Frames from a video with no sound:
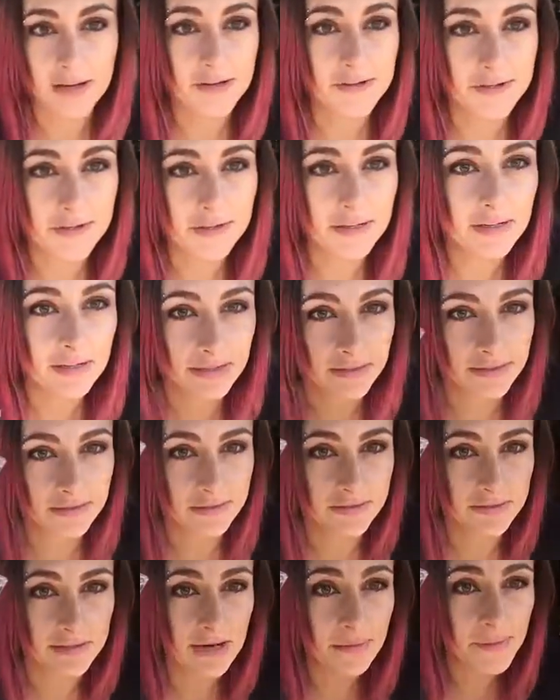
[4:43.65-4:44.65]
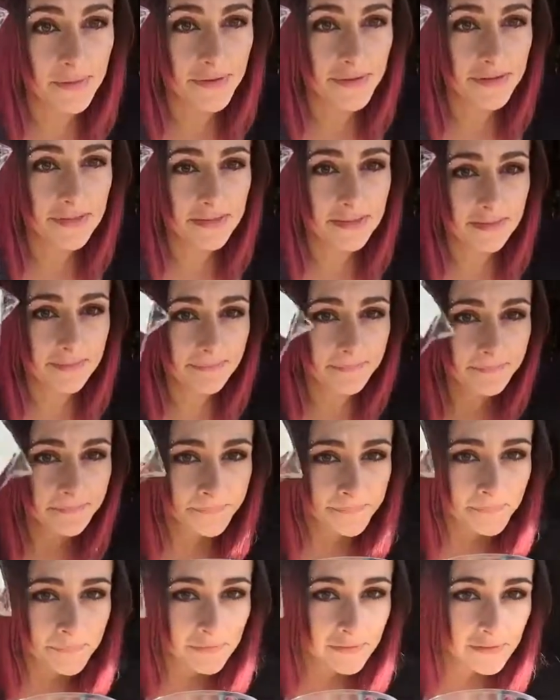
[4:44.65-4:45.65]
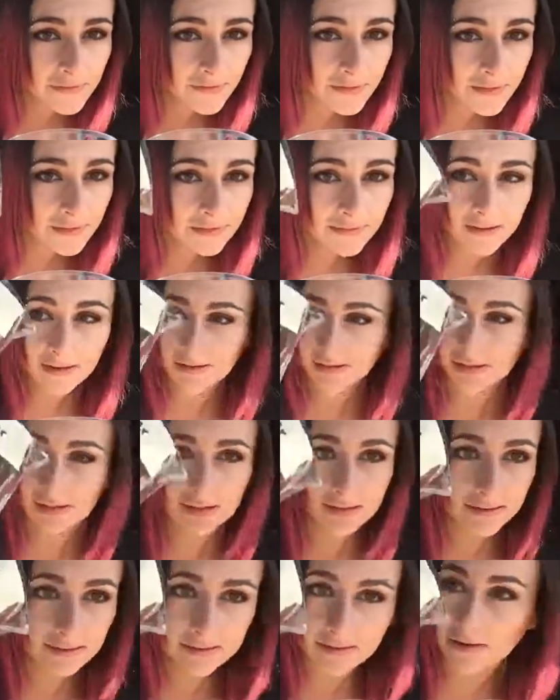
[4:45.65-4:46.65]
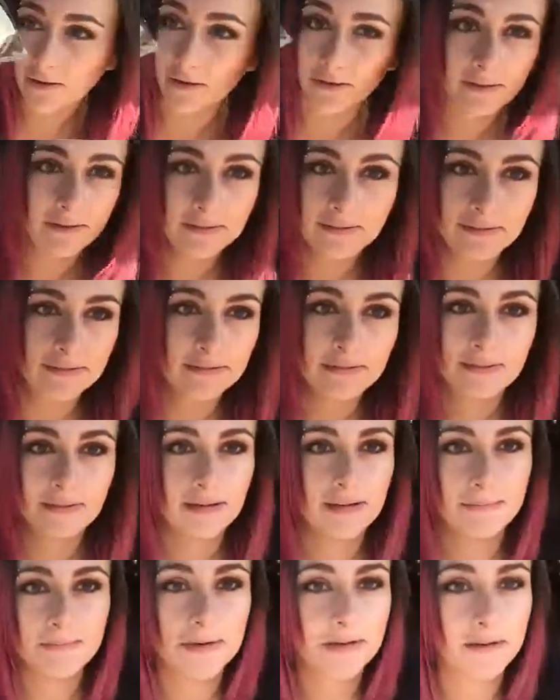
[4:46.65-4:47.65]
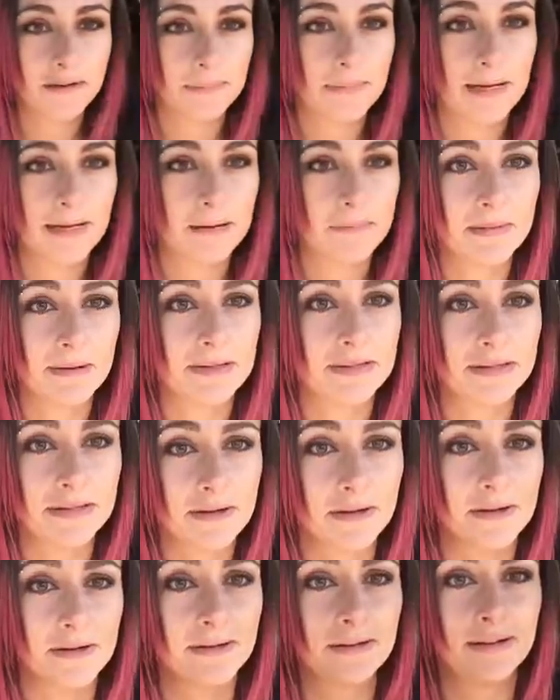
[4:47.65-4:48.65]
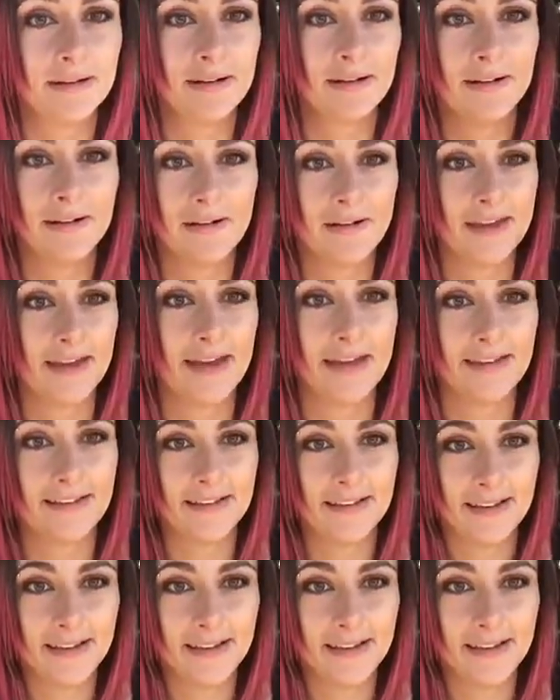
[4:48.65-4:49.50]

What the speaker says: Do you think I could do that with this? Do you think I'd get... No, I'm not going to make a mess. No. Okay.